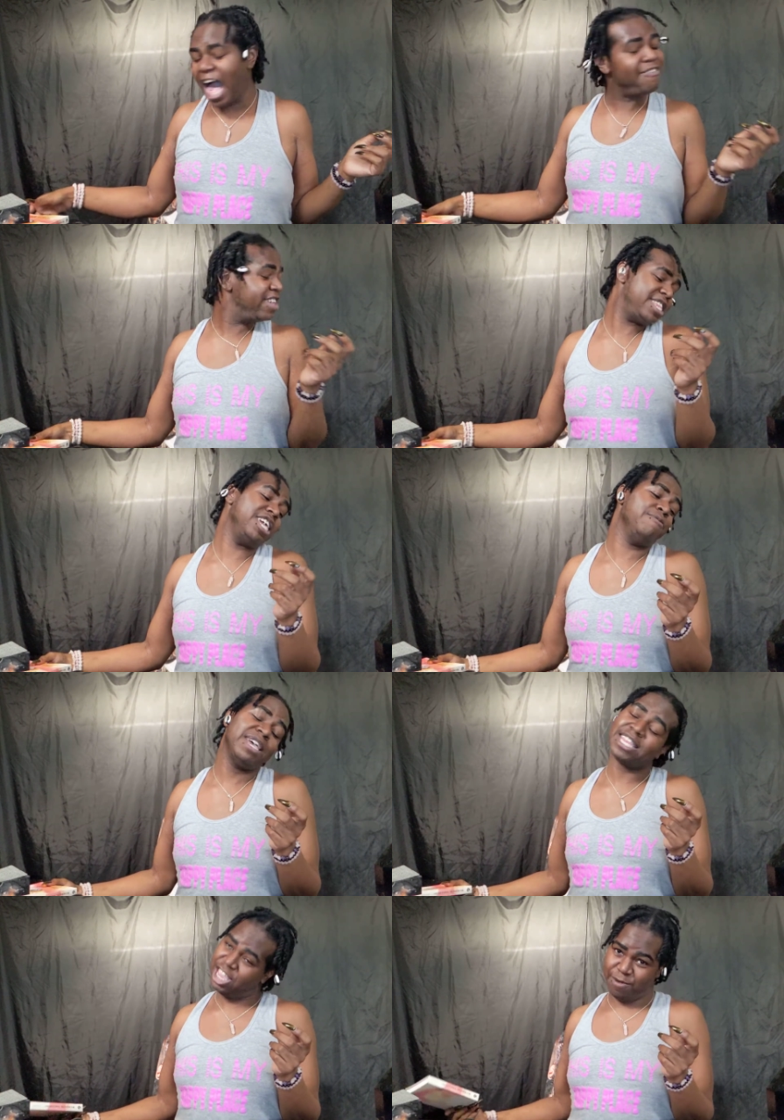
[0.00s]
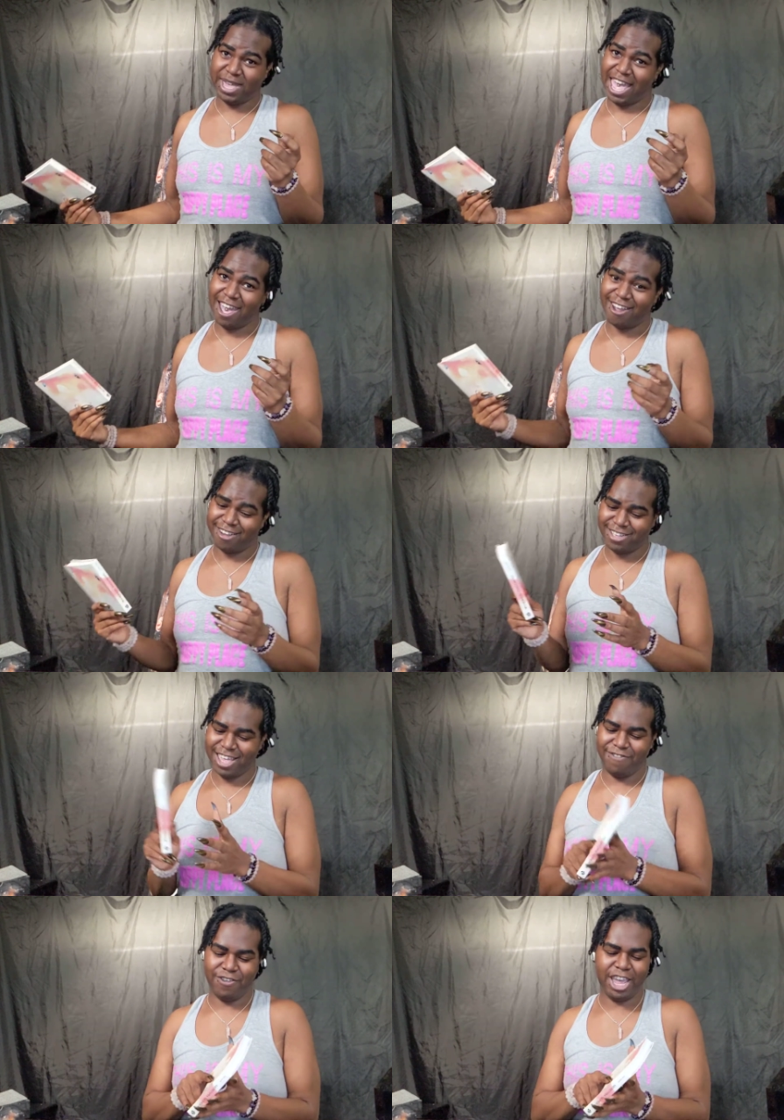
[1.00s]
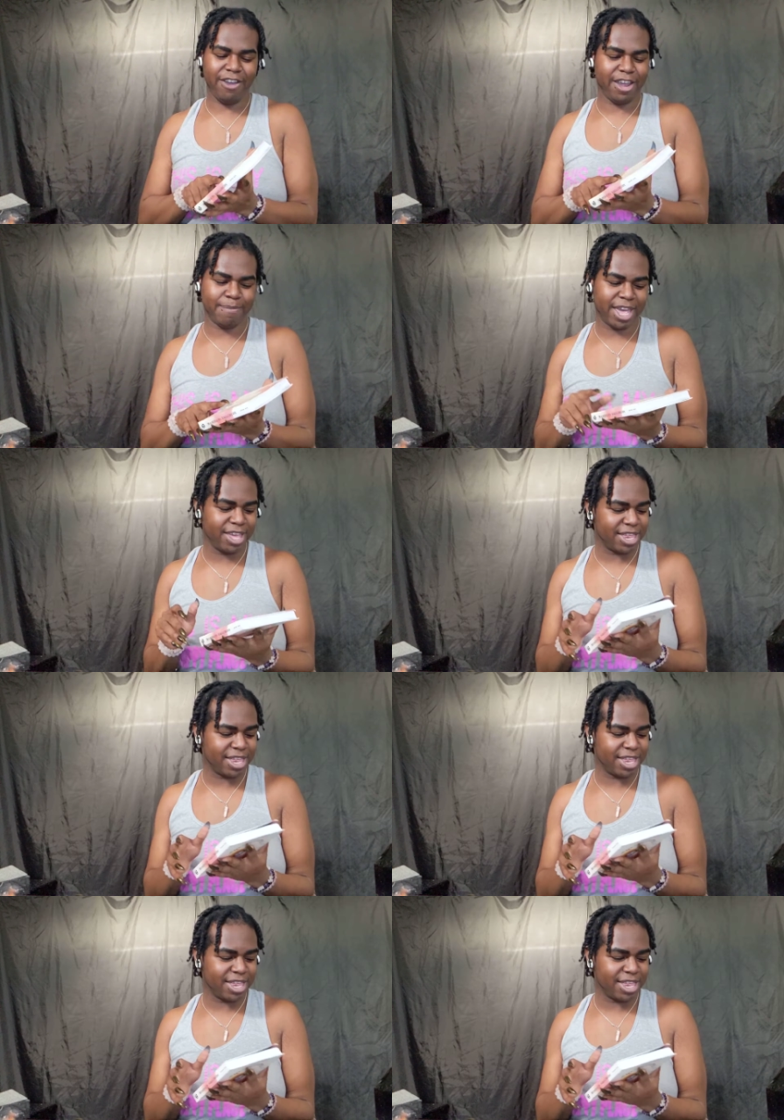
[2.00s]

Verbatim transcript: Obviously, you must still be here if you're hearing me.